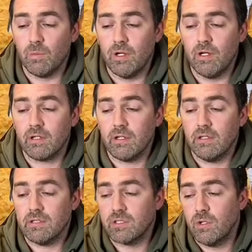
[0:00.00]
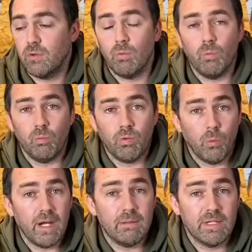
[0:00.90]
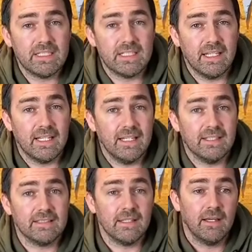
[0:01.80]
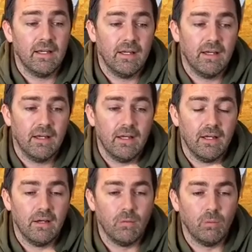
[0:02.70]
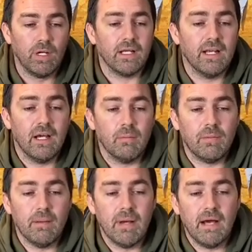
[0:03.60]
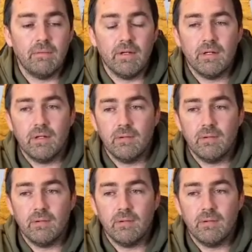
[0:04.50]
work. So the way we see it is, we're going to help them out.